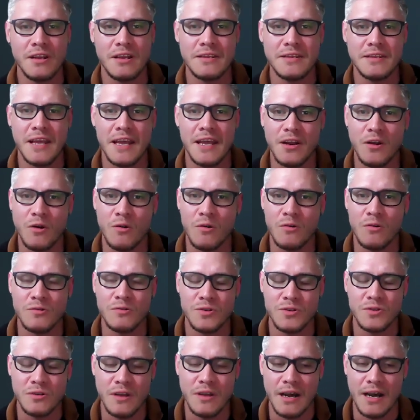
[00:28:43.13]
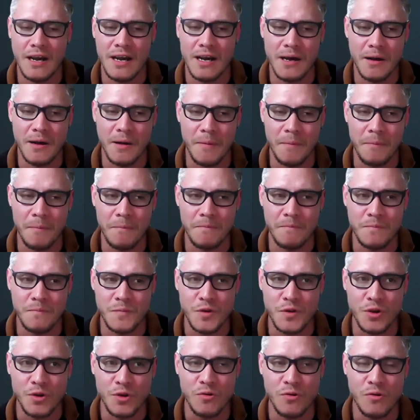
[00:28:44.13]
they don't
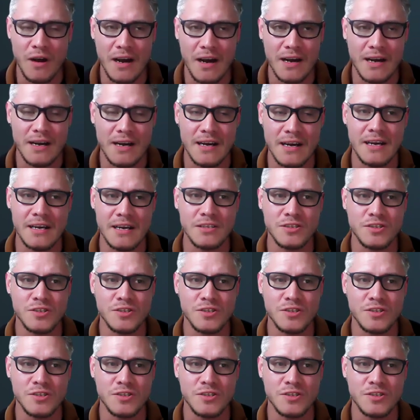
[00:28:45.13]
do